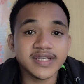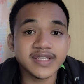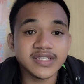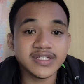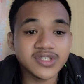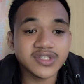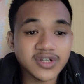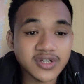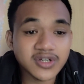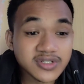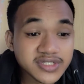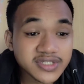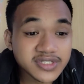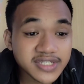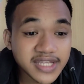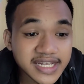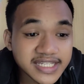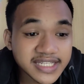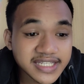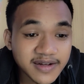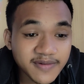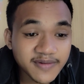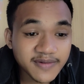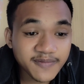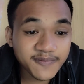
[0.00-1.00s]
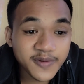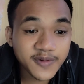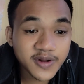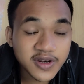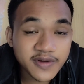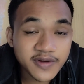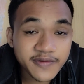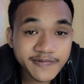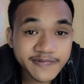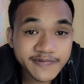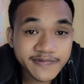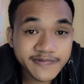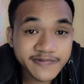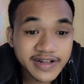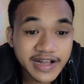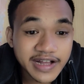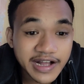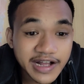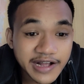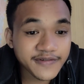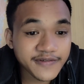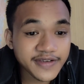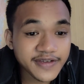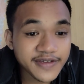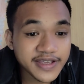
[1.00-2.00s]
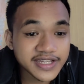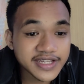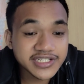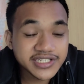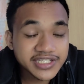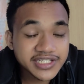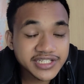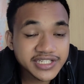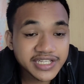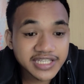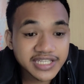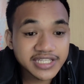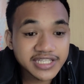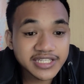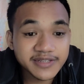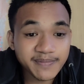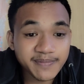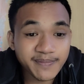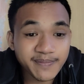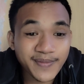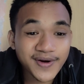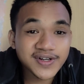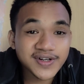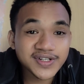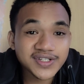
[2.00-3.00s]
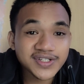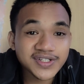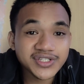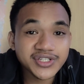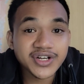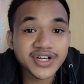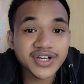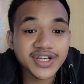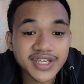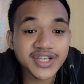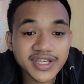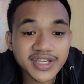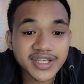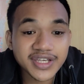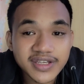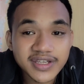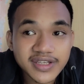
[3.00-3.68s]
So the example of cabbage is bok choy,